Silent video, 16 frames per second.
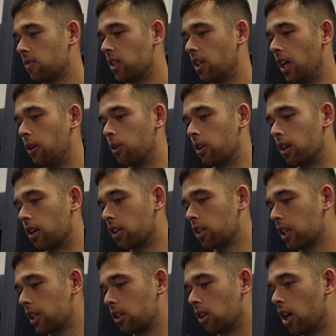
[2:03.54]
They were
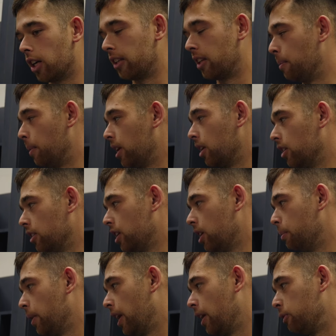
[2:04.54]
clogging the middle a
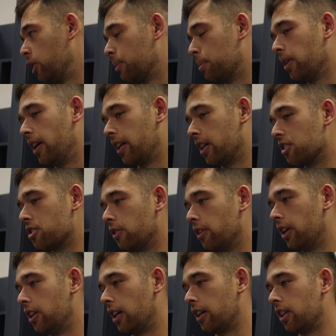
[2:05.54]
little bit, and we were playing
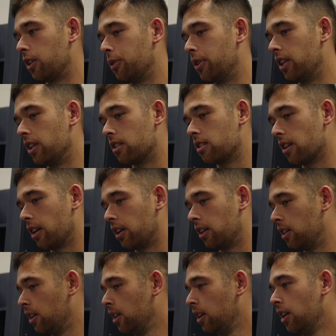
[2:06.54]
into it, and I think we needed to
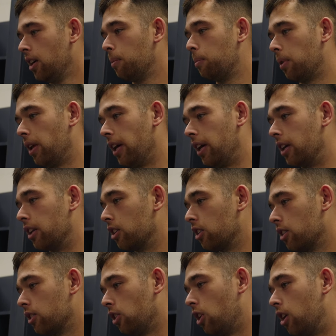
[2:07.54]
play
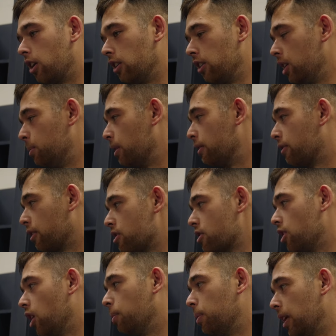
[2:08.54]
long a little bit
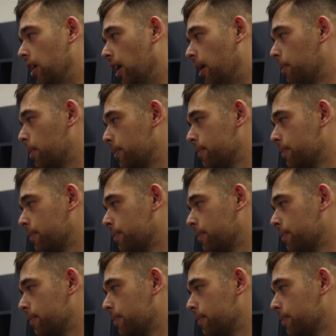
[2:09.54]
first to open it up.